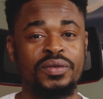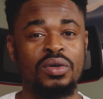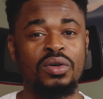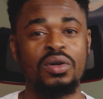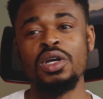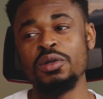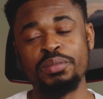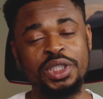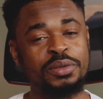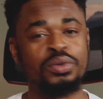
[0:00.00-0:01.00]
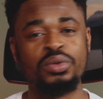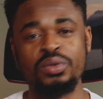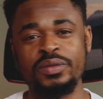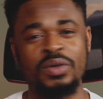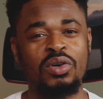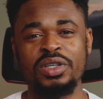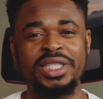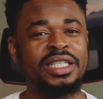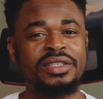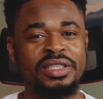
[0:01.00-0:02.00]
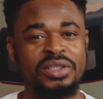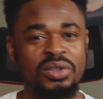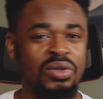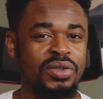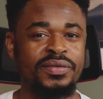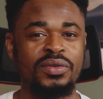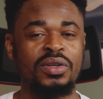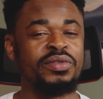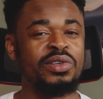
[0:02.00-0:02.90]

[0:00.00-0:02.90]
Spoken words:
for people, for content creators, for